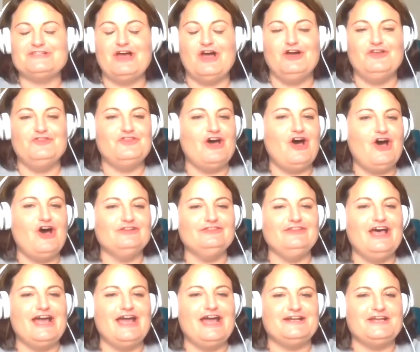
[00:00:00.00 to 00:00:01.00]
the
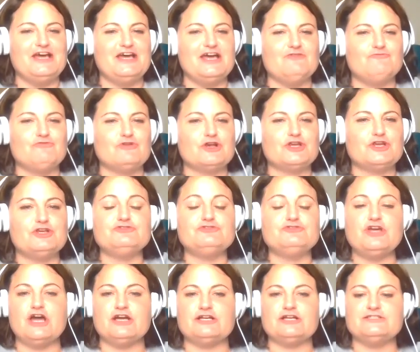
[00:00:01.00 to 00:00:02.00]
online where you
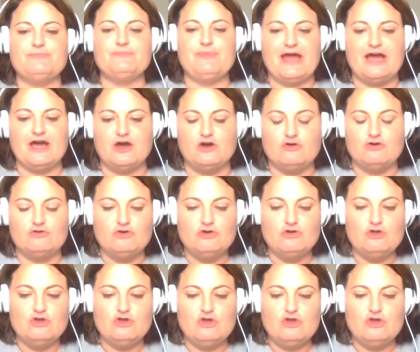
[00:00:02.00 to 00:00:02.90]
talked about